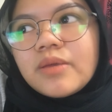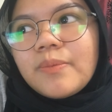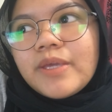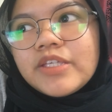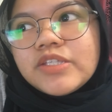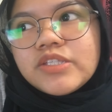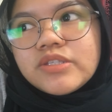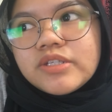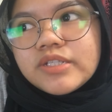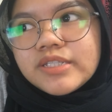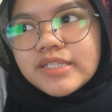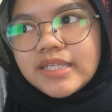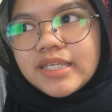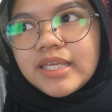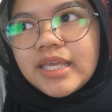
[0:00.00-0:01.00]
page
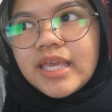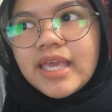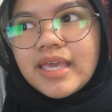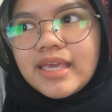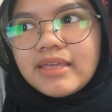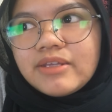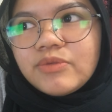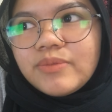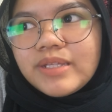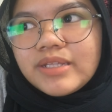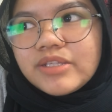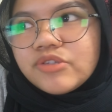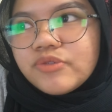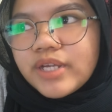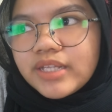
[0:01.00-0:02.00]
13, Adobe
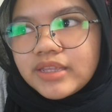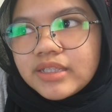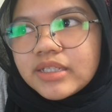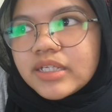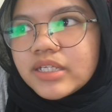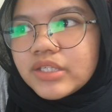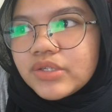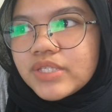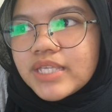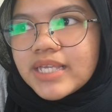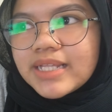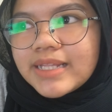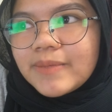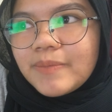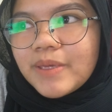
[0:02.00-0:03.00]
Illustrator using
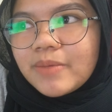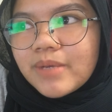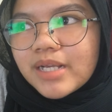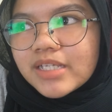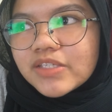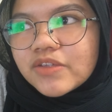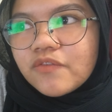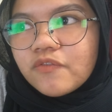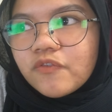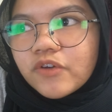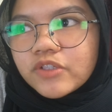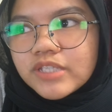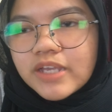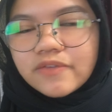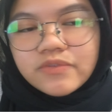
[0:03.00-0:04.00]
Clipping Mask
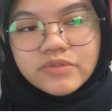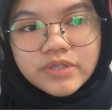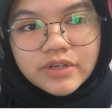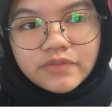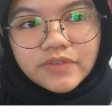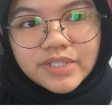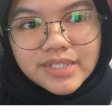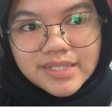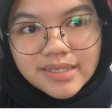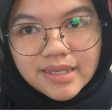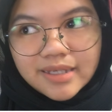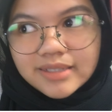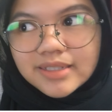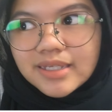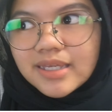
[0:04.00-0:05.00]
for Typography
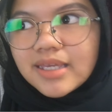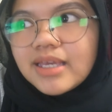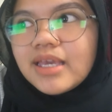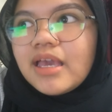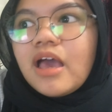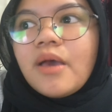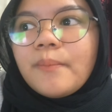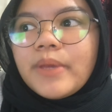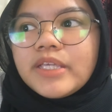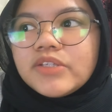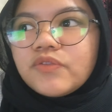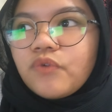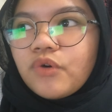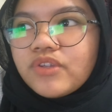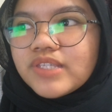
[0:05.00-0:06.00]
Design,
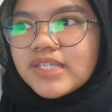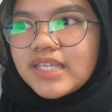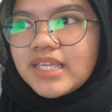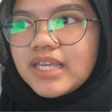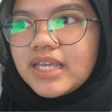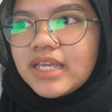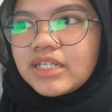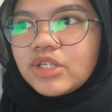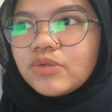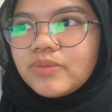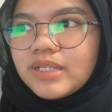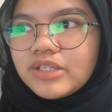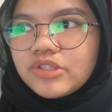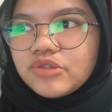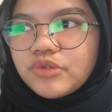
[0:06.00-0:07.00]
page 40, Adobe
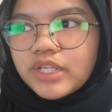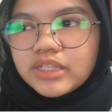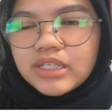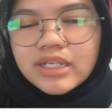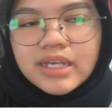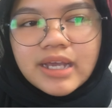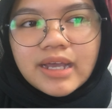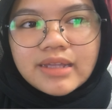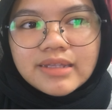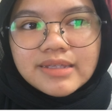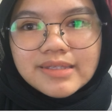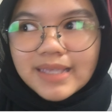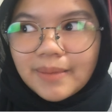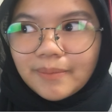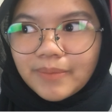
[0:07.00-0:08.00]
Illustrator Color
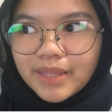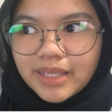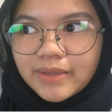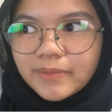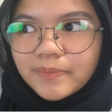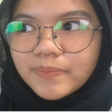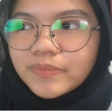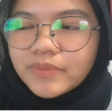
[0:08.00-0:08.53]
Sampling,